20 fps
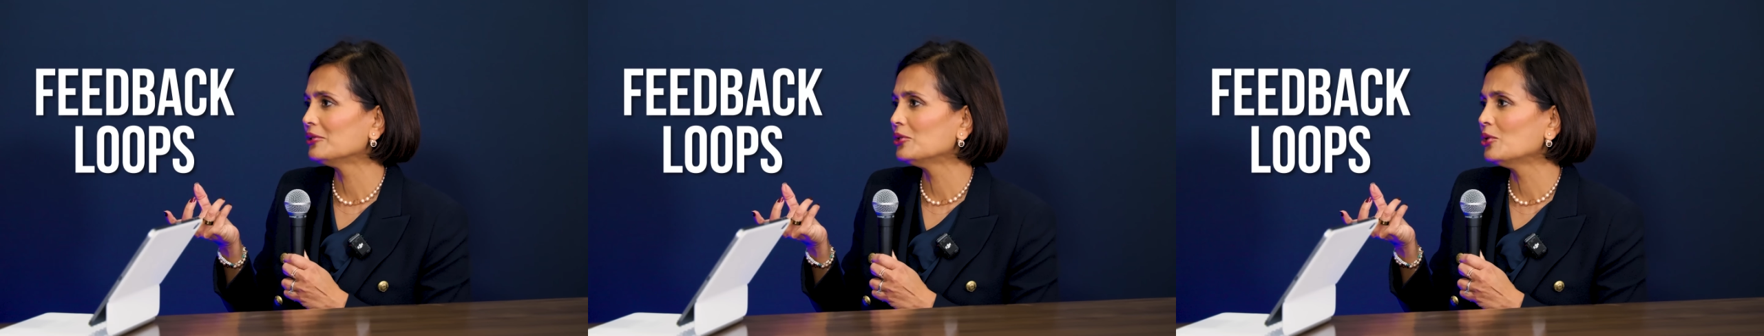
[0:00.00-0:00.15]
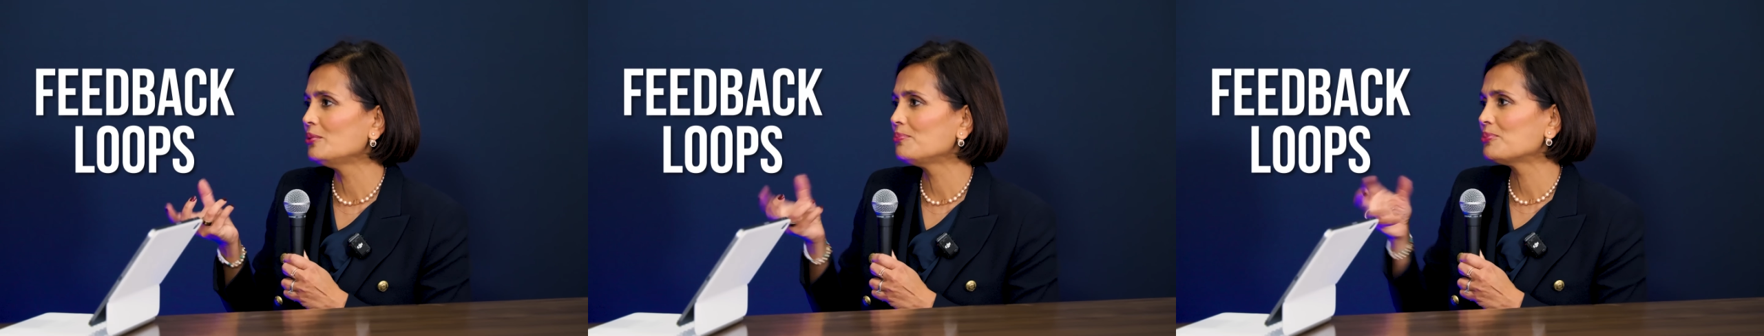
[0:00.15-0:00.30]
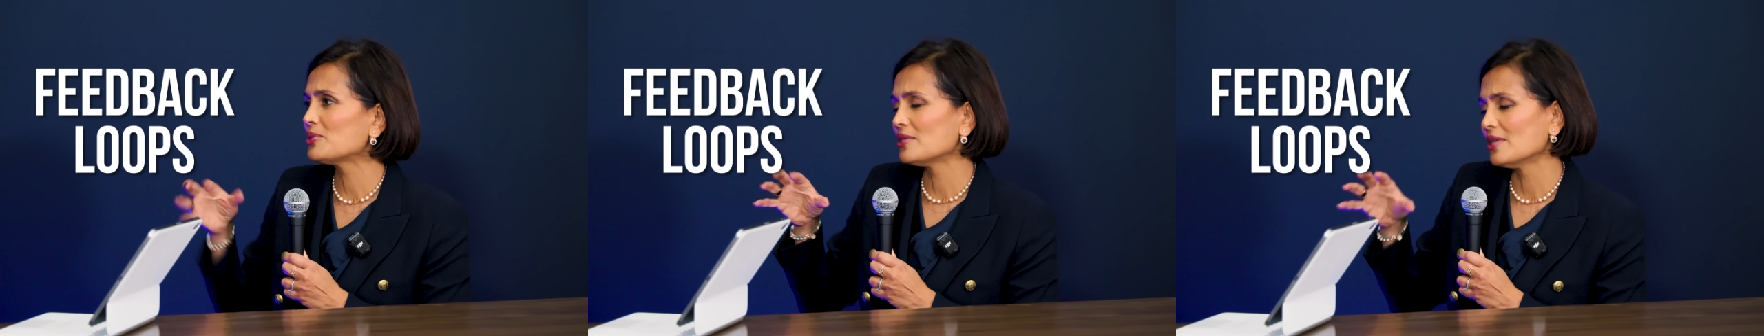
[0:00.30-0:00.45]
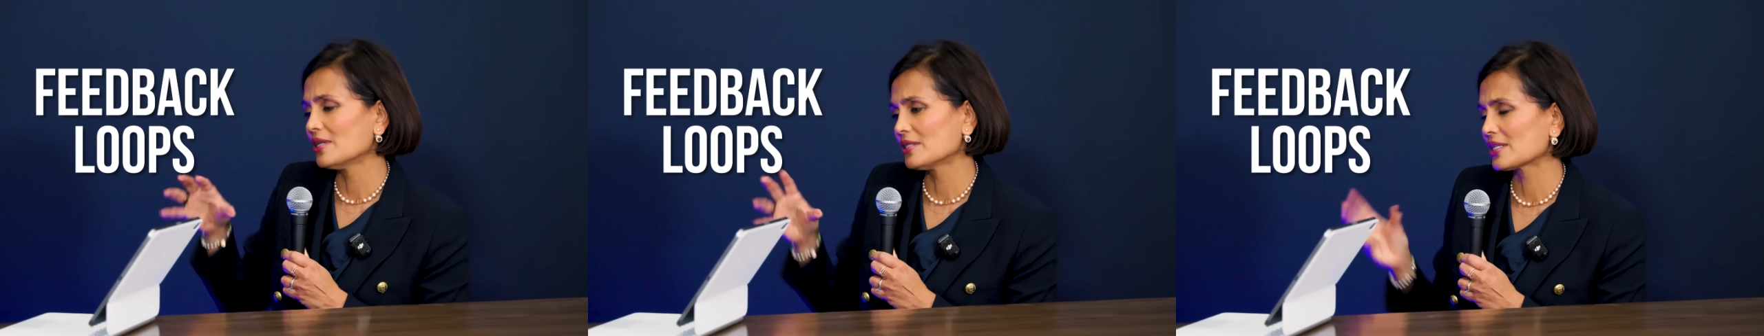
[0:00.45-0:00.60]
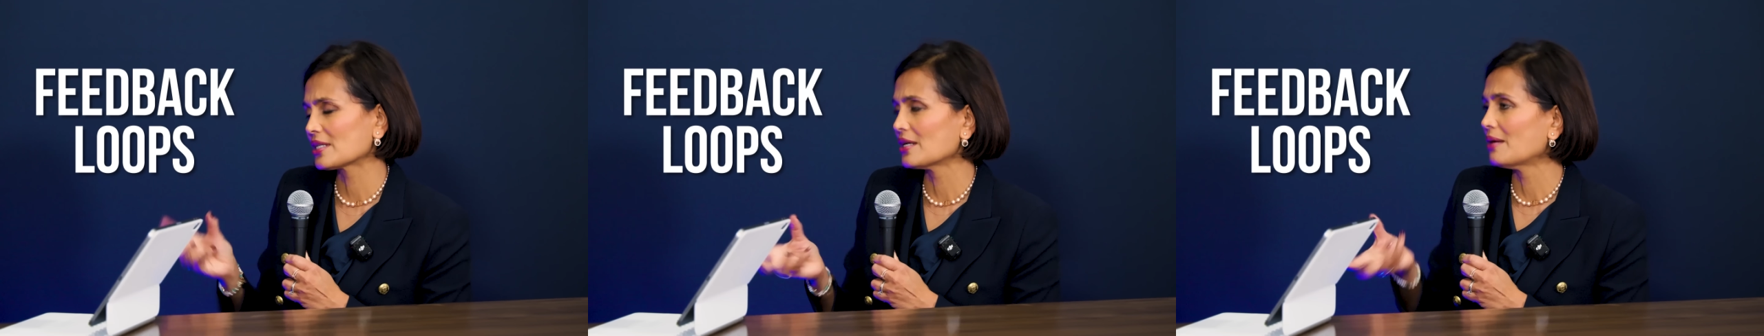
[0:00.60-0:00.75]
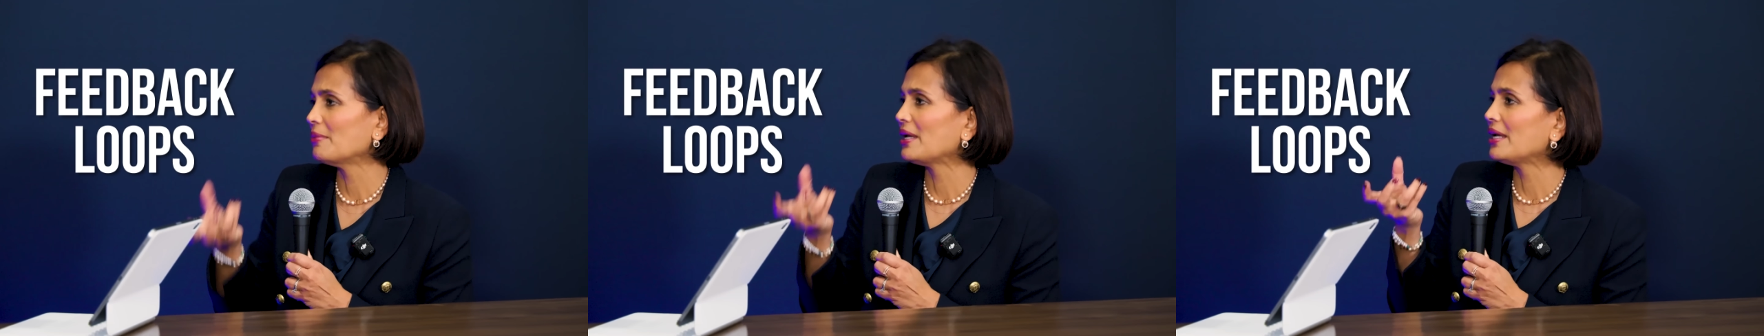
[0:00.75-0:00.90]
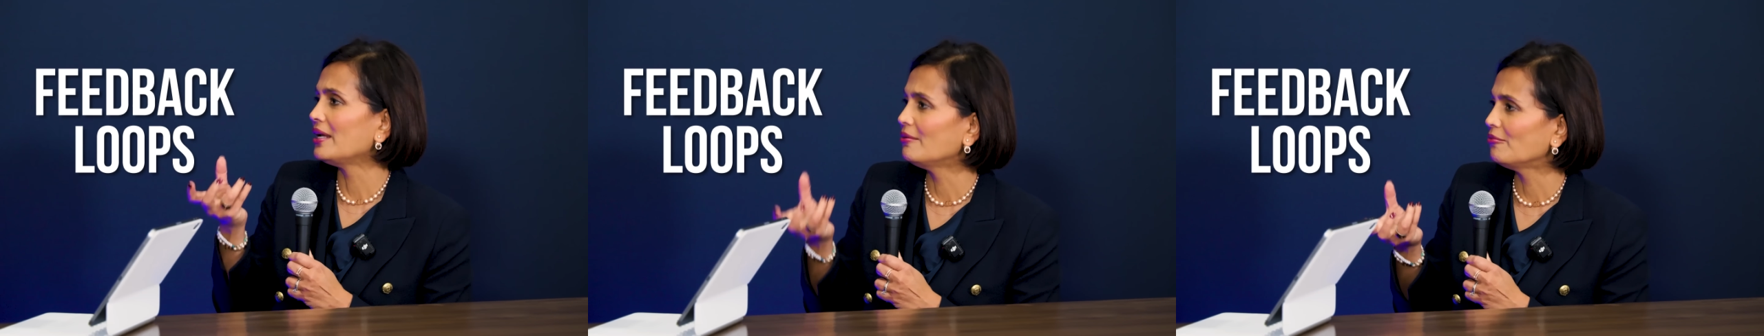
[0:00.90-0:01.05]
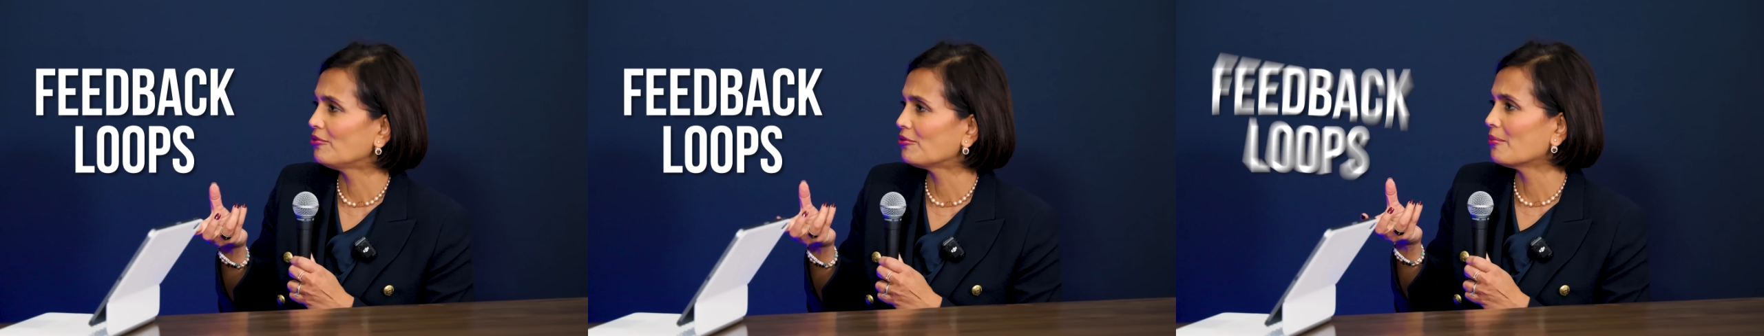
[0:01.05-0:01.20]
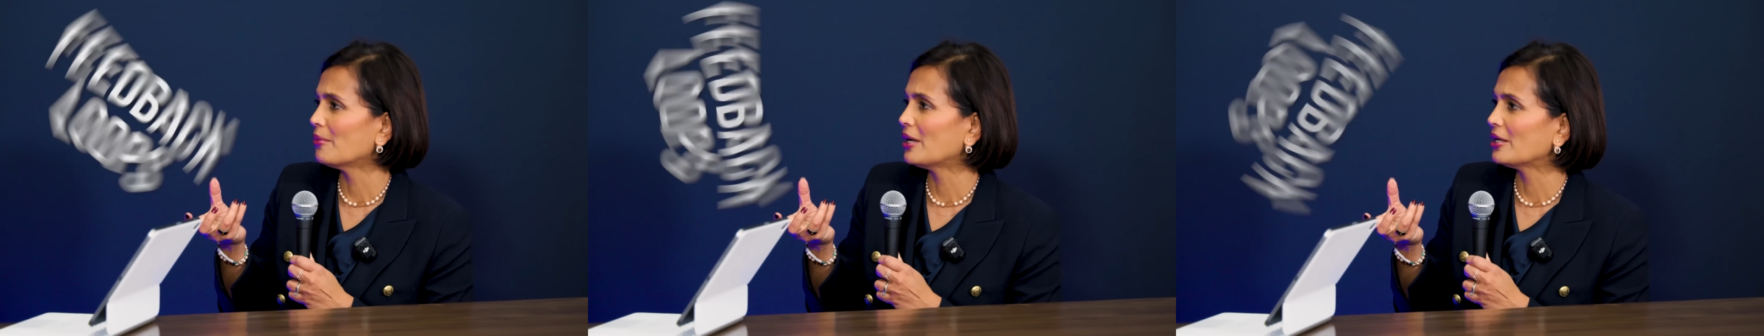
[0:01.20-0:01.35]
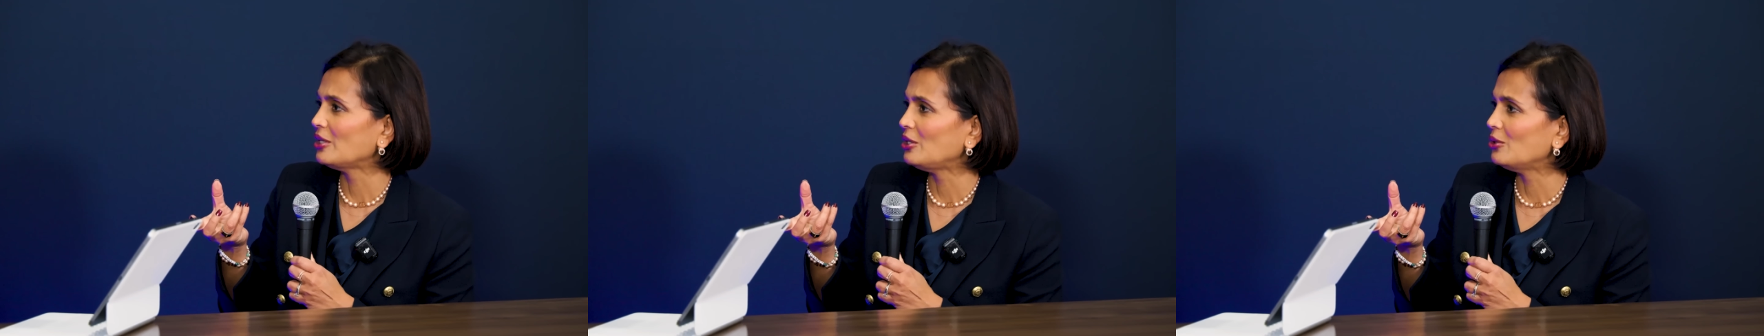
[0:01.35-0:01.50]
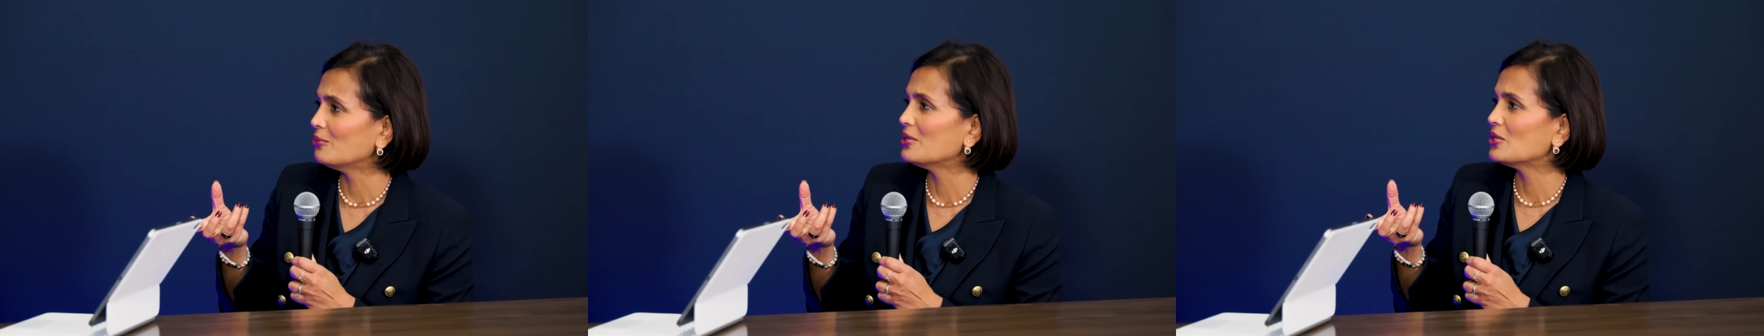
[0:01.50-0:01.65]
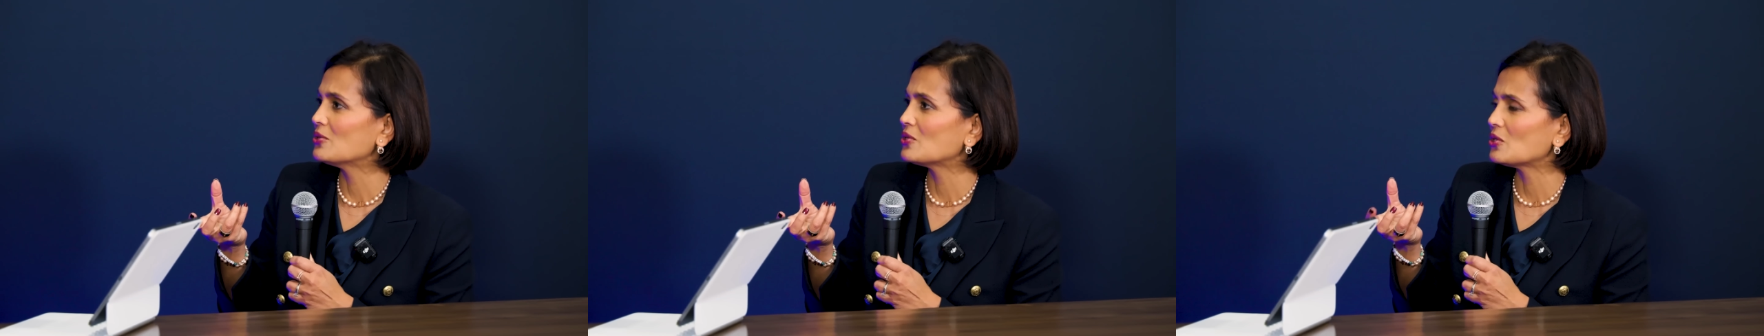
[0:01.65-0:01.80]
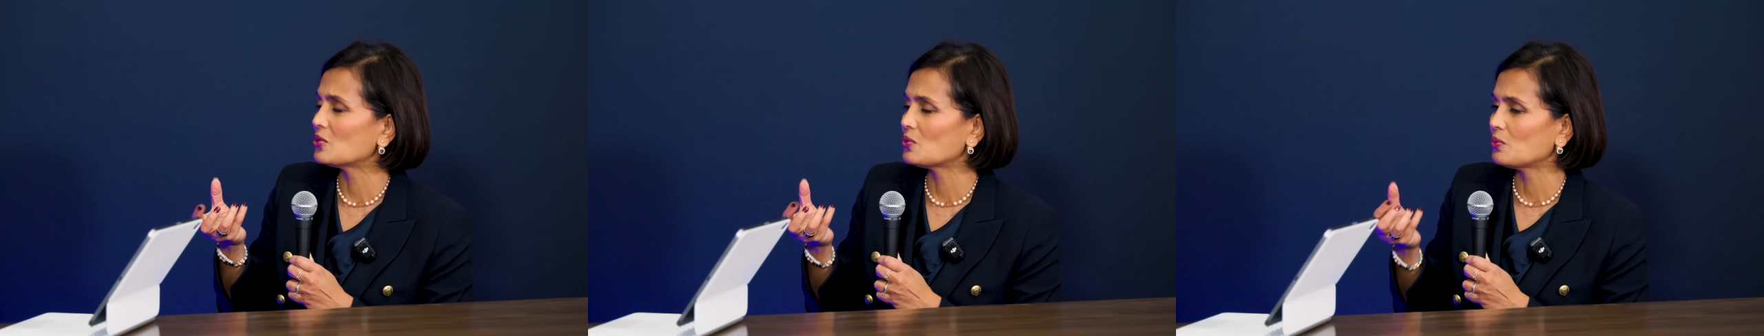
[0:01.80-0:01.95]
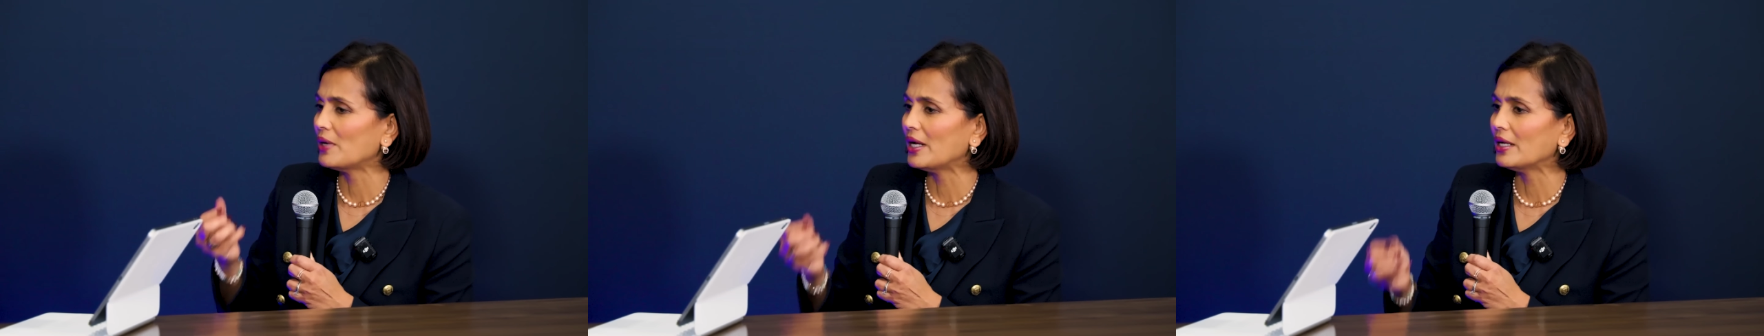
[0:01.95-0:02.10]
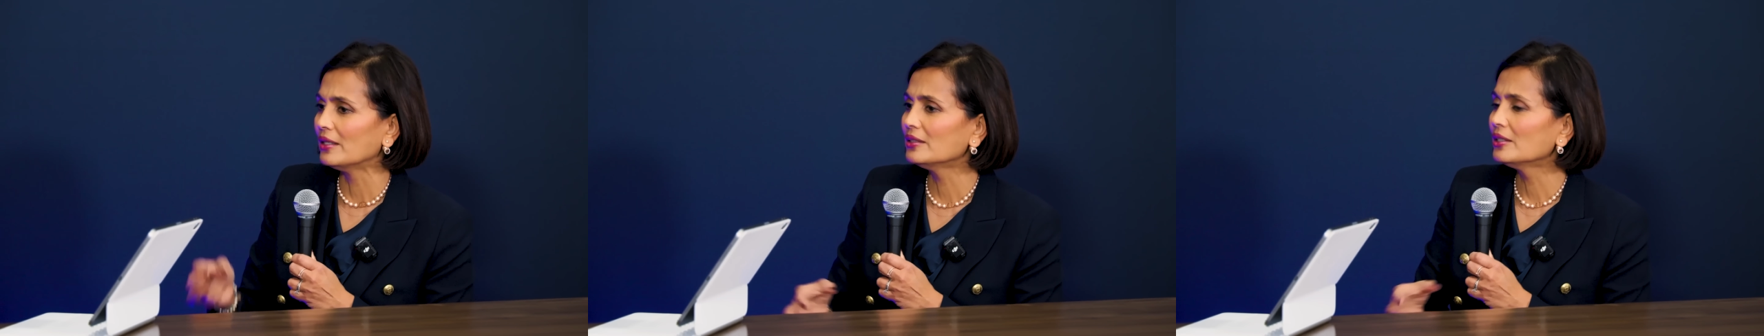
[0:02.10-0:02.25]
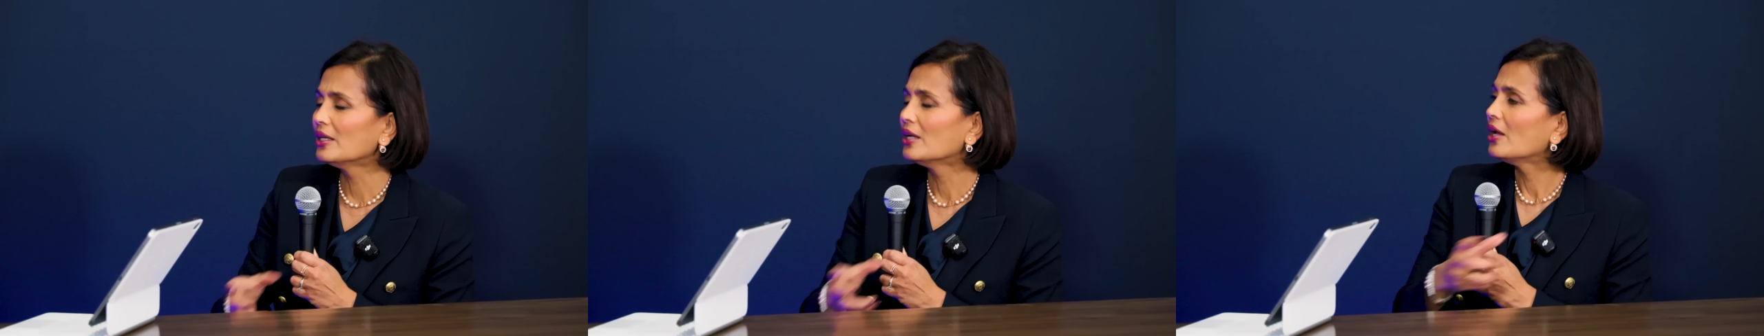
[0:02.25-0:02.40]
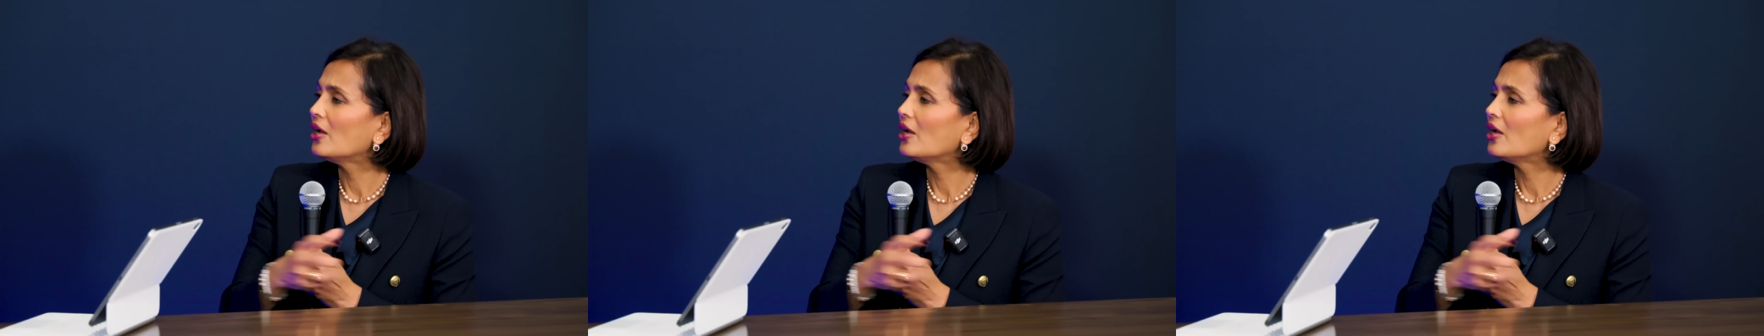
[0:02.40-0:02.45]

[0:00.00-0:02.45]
loops that's coming in from our humans as well,